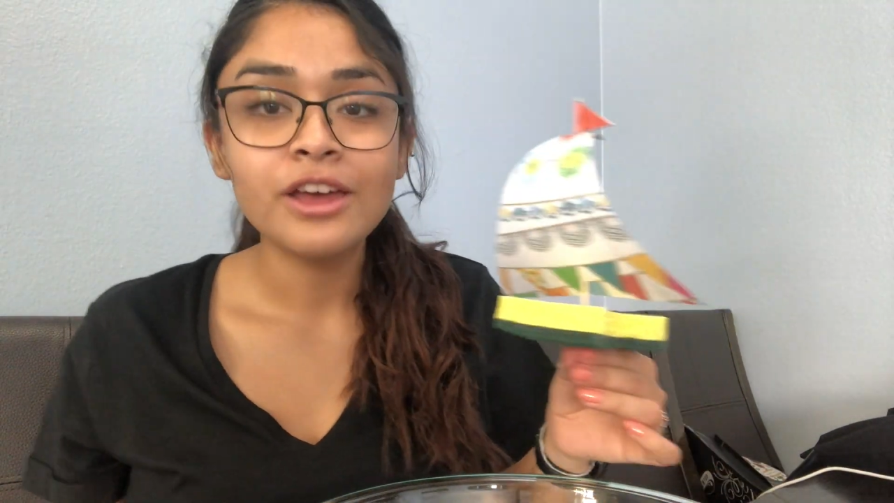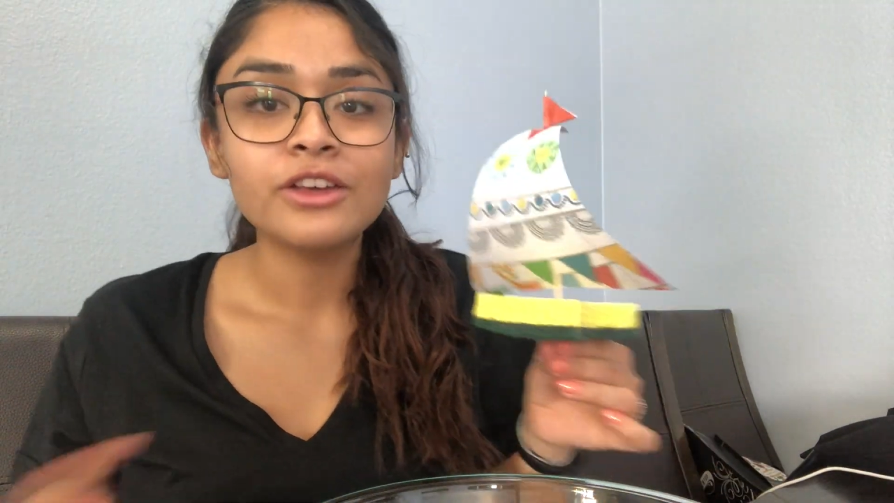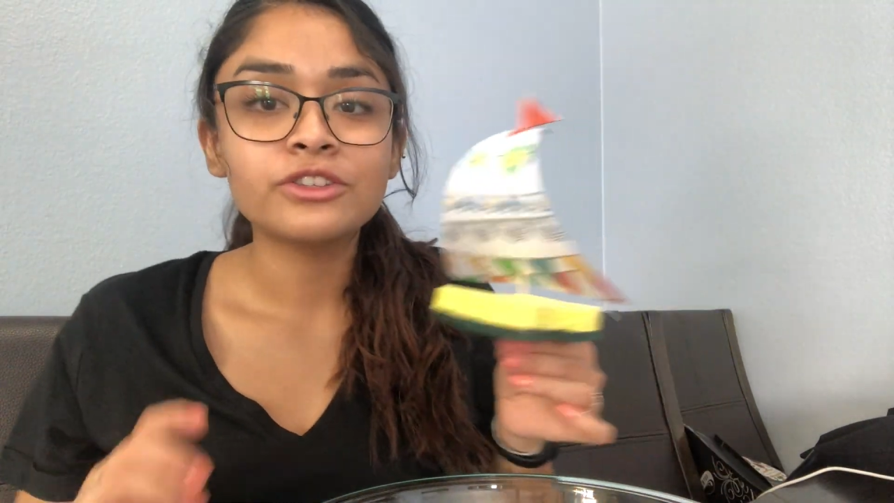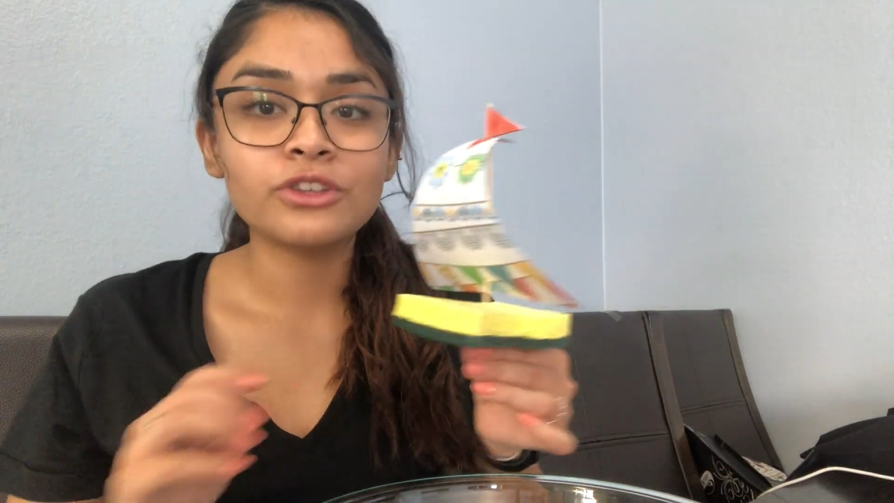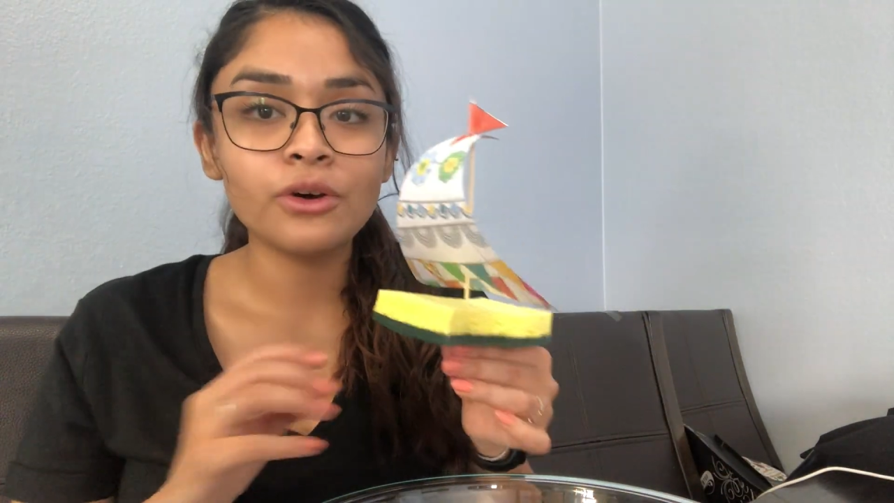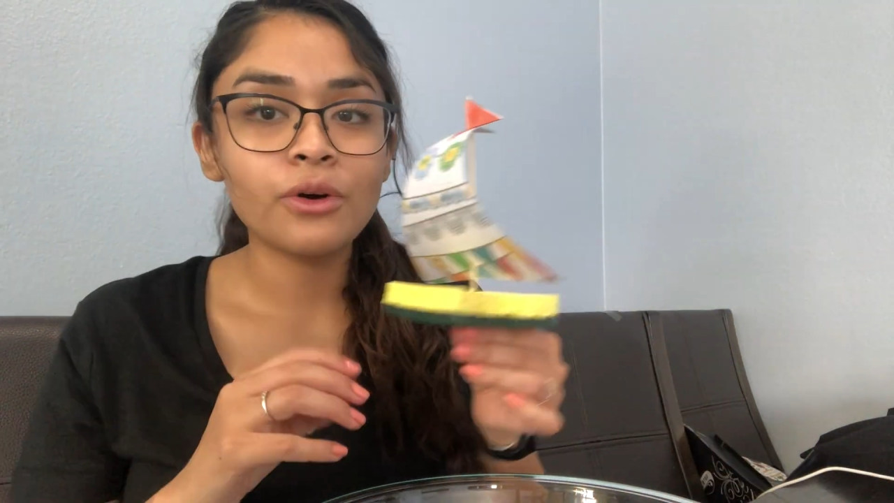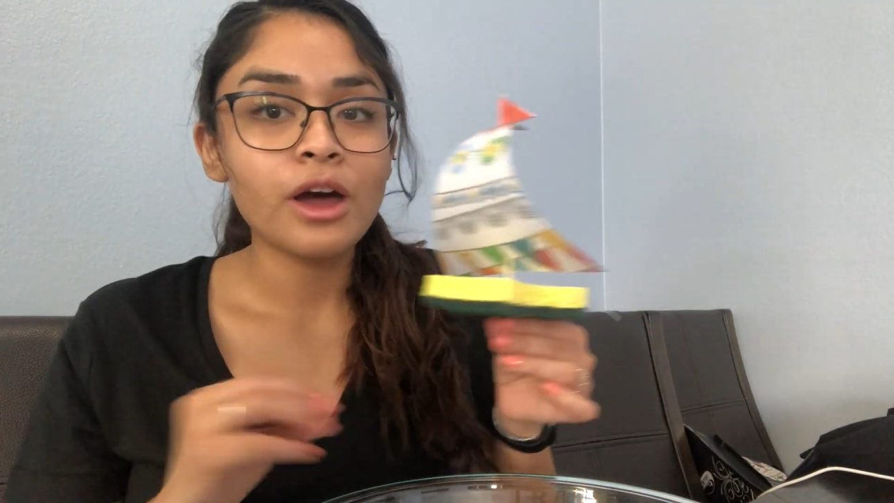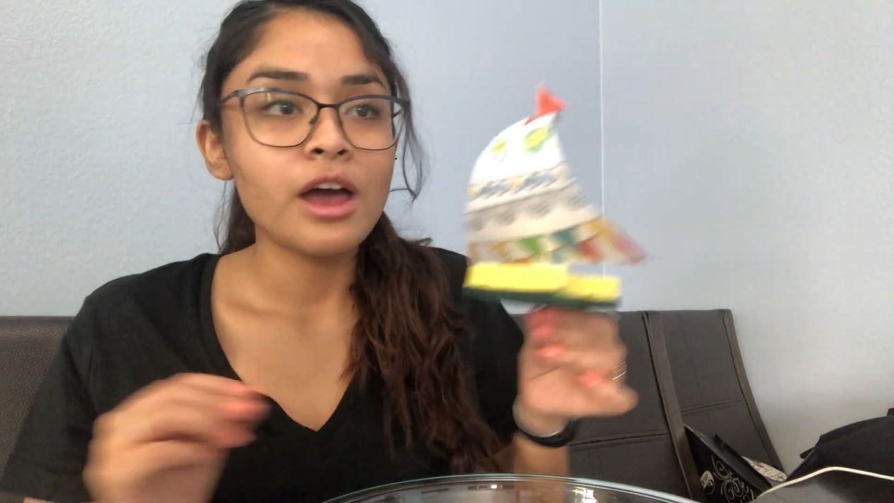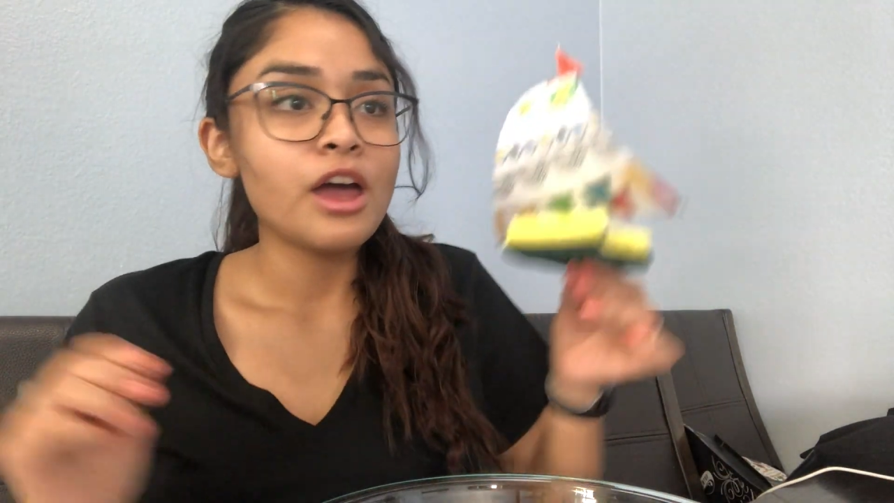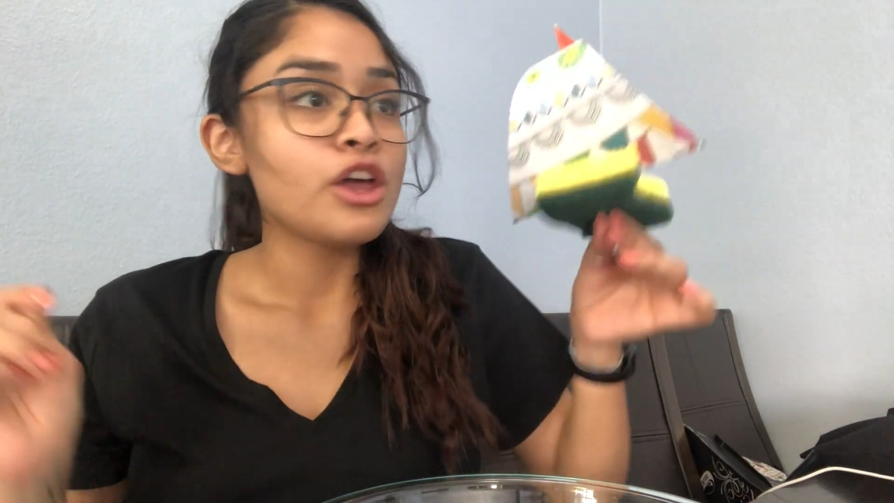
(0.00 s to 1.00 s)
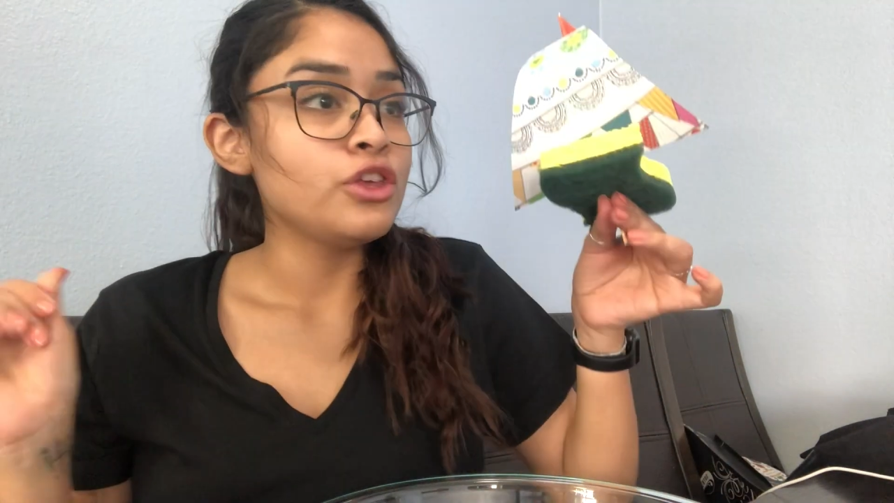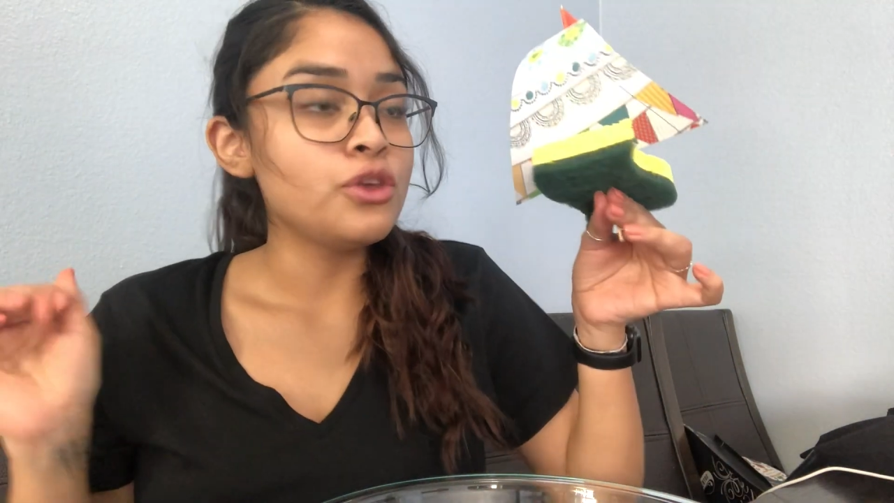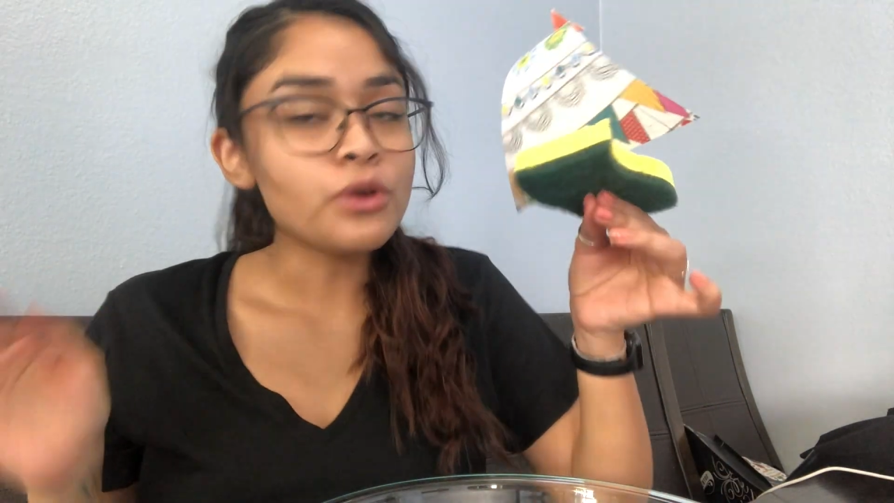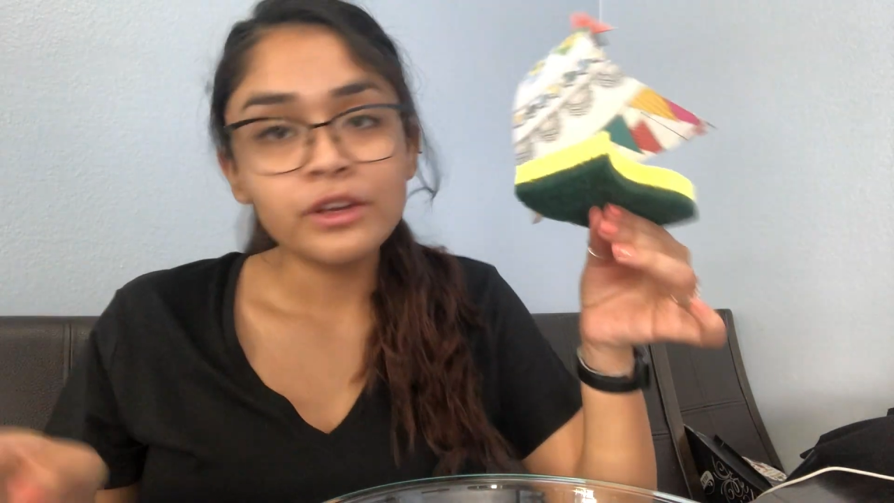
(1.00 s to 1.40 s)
So you can